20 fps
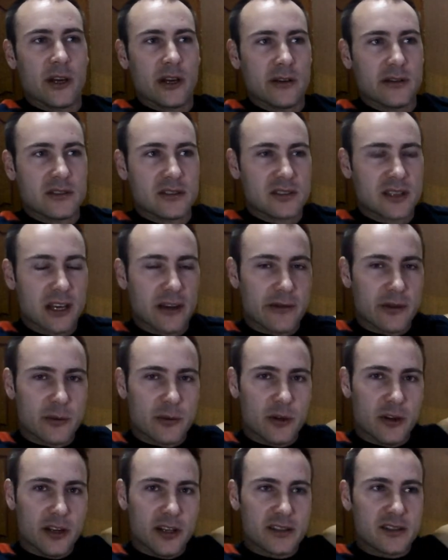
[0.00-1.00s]
I would just have a
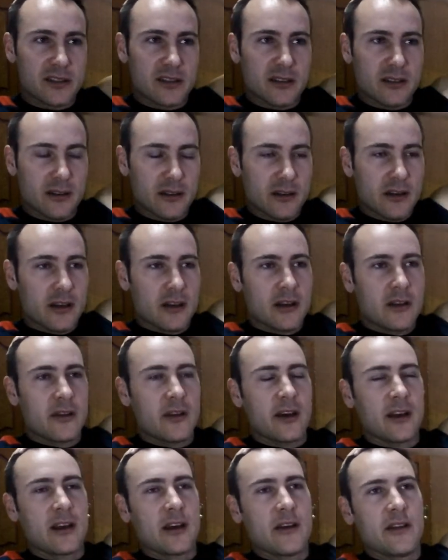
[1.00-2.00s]
militia,
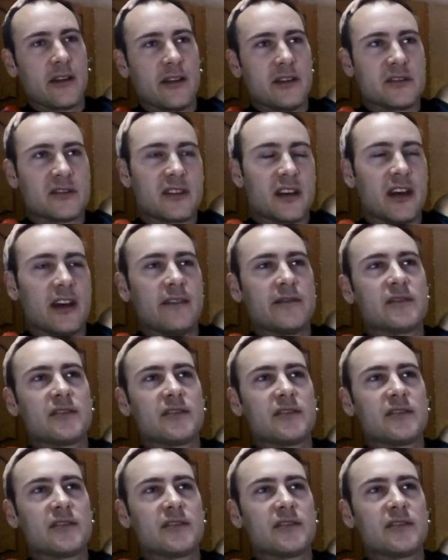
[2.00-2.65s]
like how they used to have,